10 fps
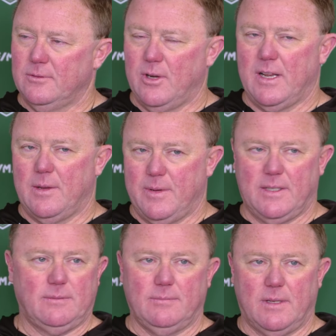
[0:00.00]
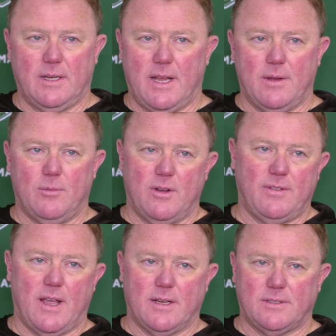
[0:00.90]
Well, I mean, again,
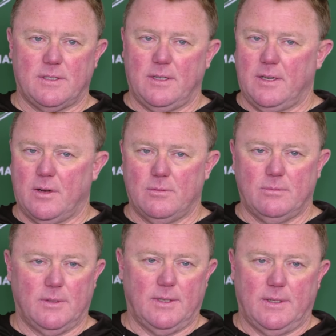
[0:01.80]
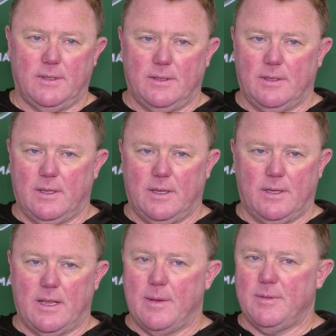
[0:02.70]
we've got, you know,
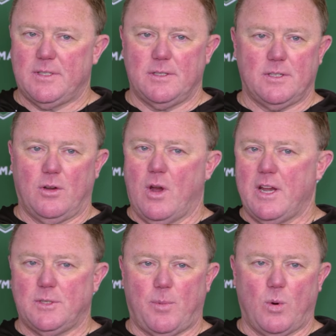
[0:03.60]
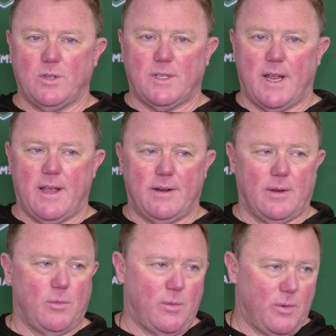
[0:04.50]
Edmonton's a great sports town,
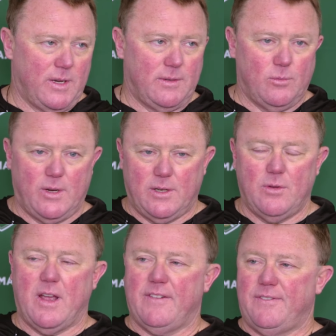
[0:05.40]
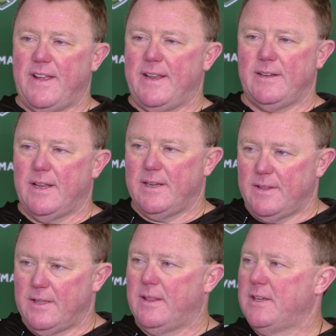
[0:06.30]
and when we do have fan day,
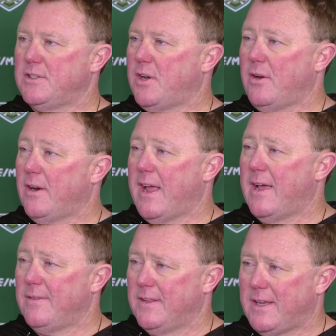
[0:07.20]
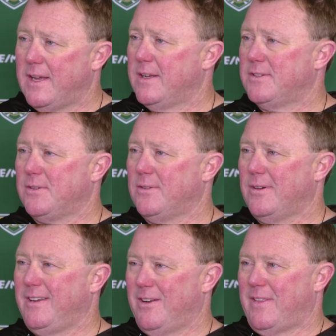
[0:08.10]
they turn out. The kids
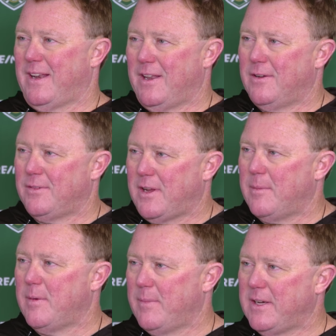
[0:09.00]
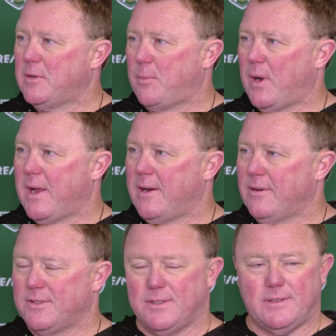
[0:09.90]
are, you know, they love to come and meet the
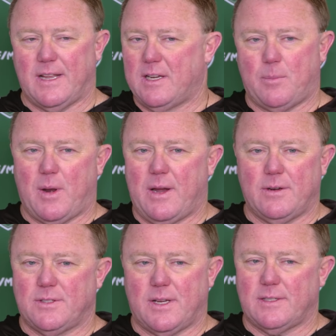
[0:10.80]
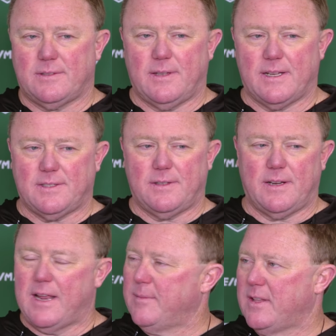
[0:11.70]
players, and the players, that's the
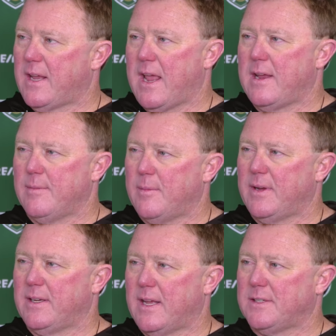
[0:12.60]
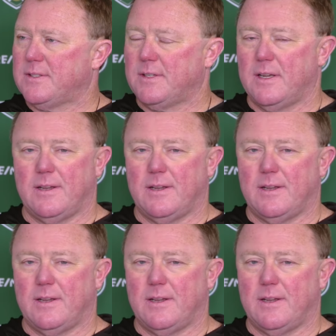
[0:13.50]
name of the game. I mean, that's